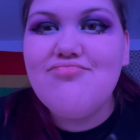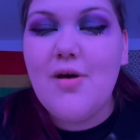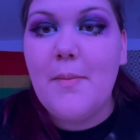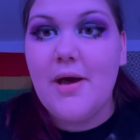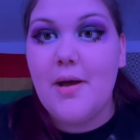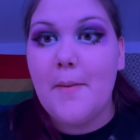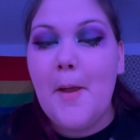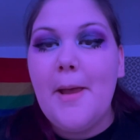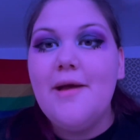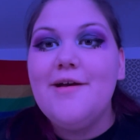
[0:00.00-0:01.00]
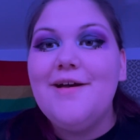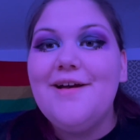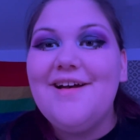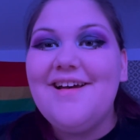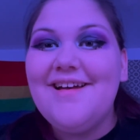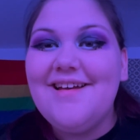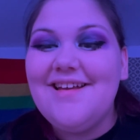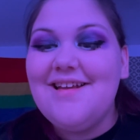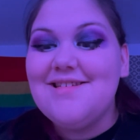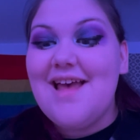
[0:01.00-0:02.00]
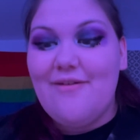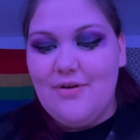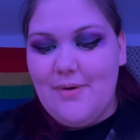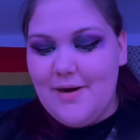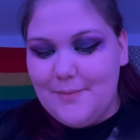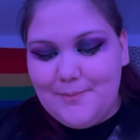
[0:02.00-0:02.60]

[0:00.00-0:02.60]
oh my god, it is everywhere.